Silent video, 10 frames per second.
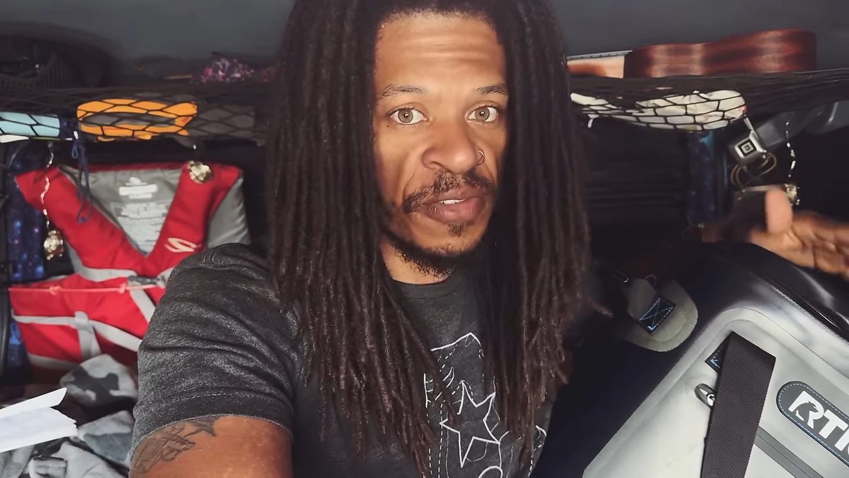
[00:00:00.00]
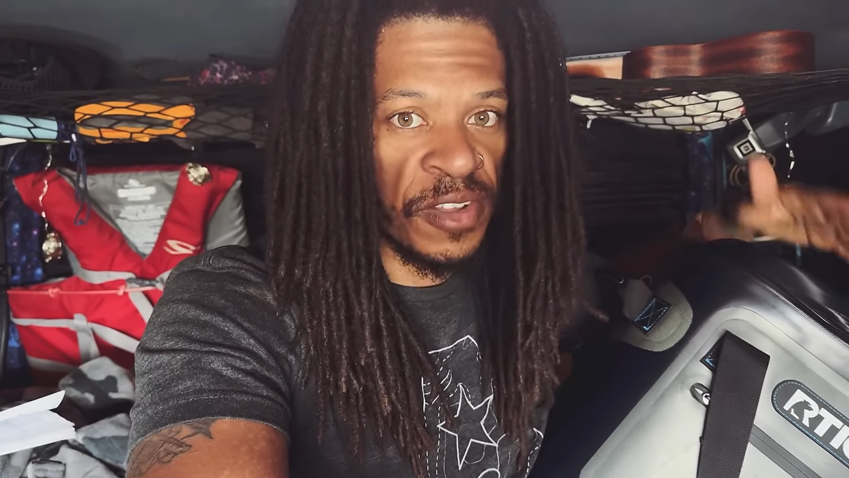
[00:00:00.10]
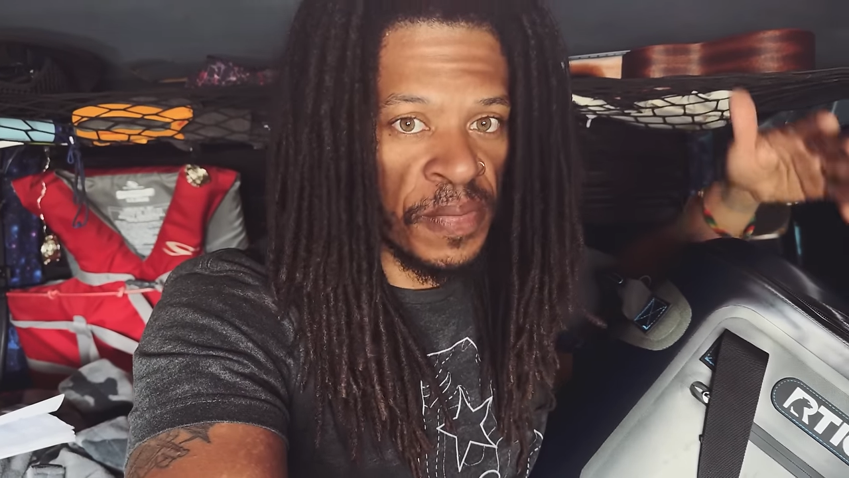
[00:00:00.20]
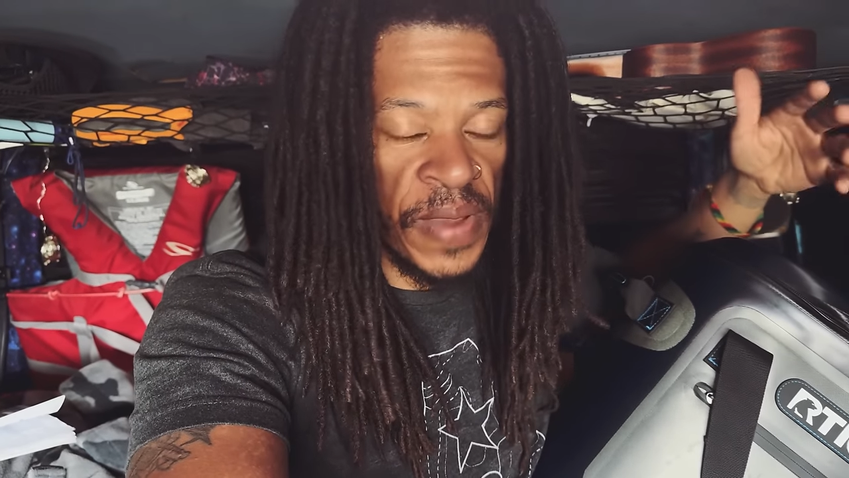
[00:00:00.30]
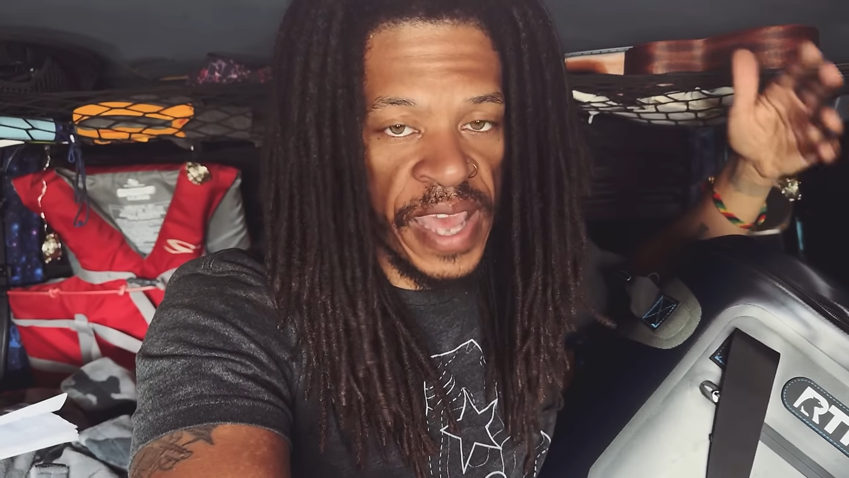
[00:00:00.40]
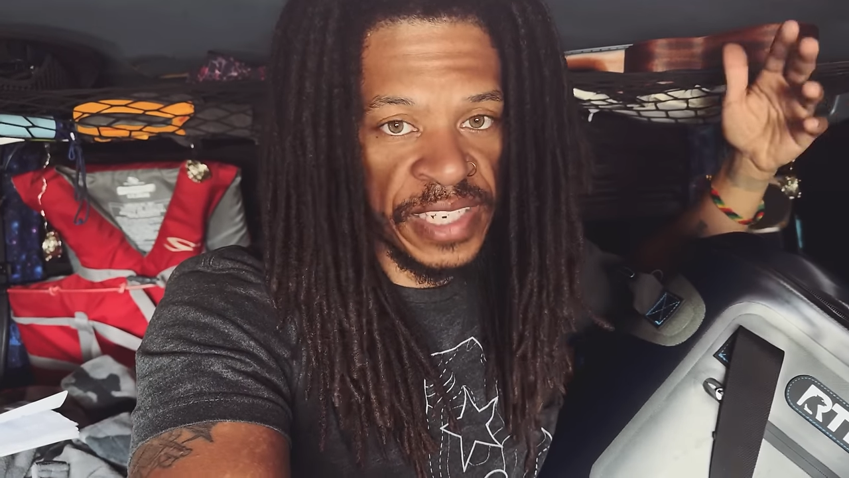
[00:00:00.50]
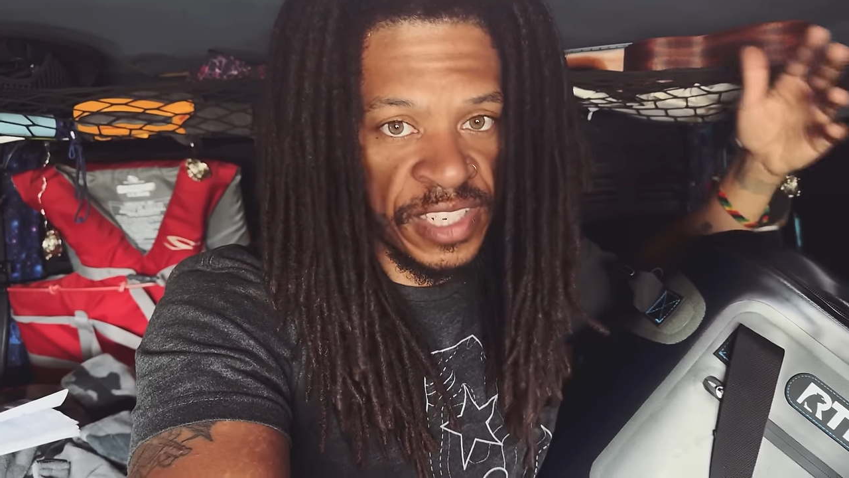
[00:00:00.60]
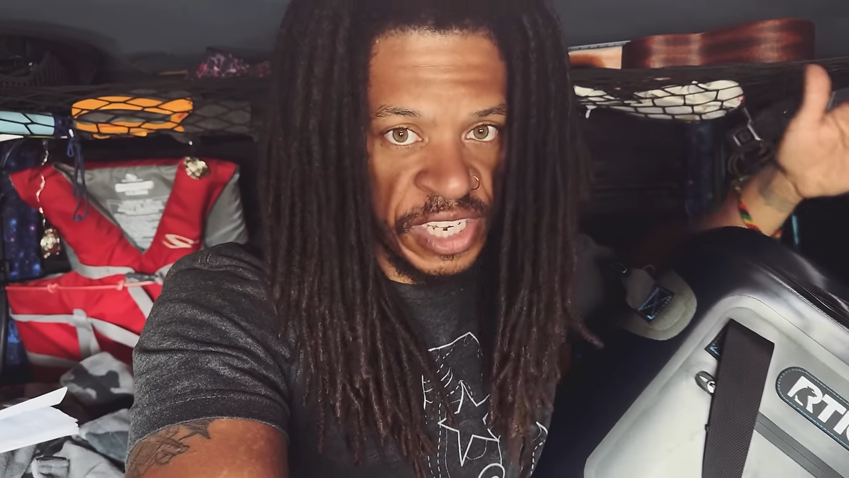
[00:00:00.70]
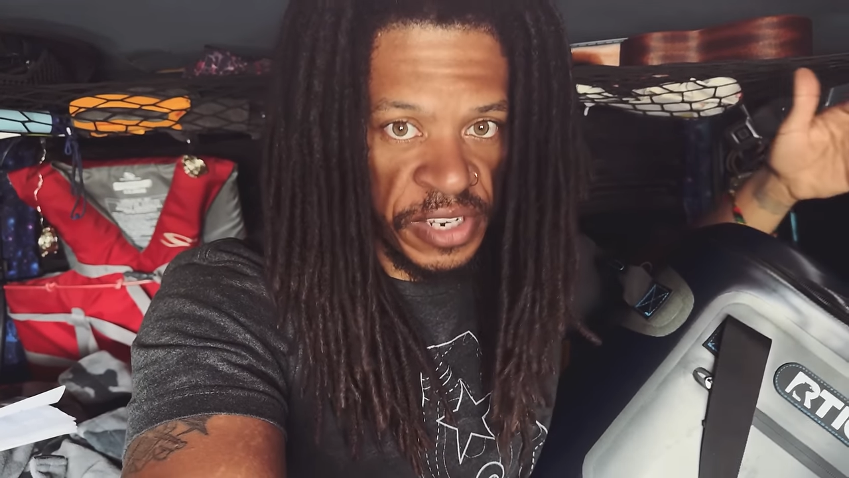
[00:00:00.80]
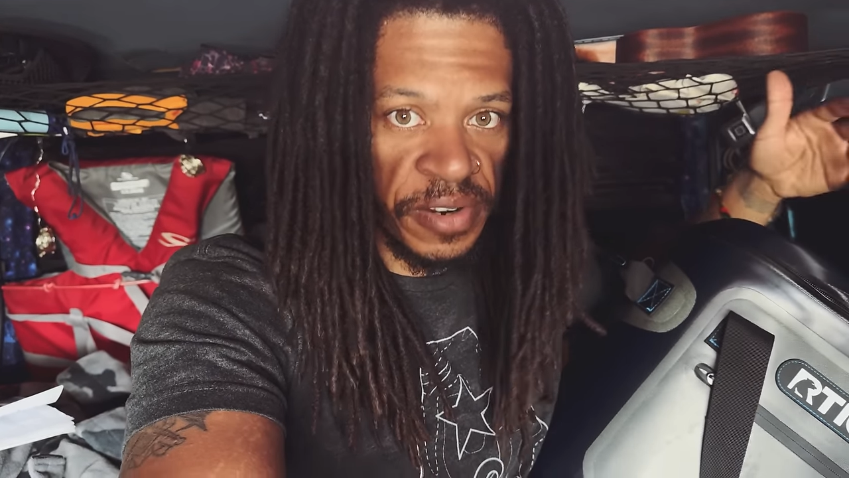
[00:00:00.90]
for the past
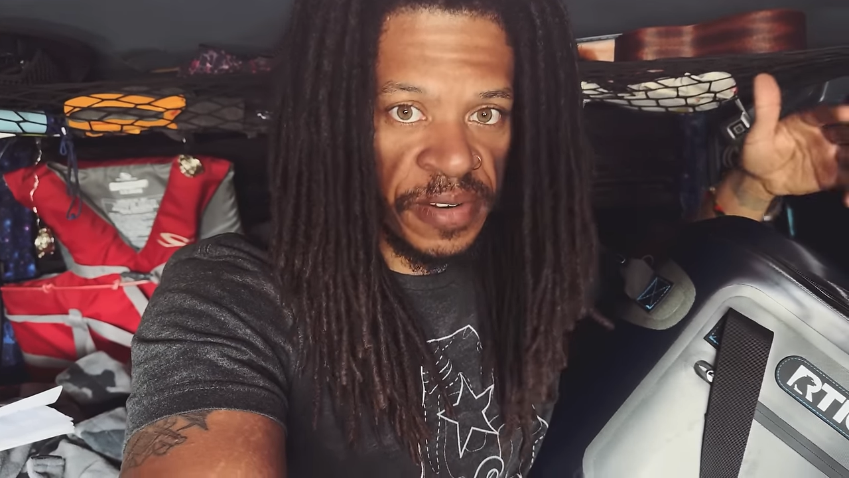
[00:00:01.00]
year.